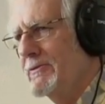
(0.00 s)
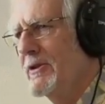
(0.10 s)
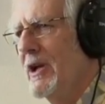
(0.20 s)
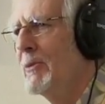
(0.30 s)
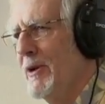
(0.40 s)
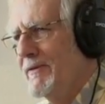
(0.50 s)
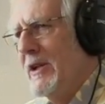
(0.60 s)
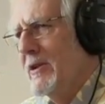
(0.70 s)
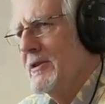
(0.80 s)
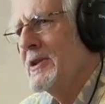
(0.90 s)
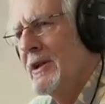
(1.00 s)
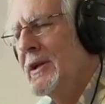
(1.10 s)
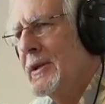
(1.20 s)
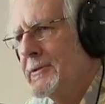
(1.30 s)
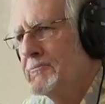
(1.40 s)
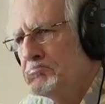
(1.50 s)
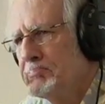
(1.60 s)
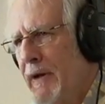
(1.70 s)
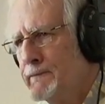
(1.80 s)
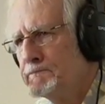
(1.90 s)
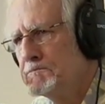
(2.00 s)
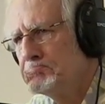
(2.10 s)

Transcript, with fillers: And furthermore, it wasn't fair to Johnson, because the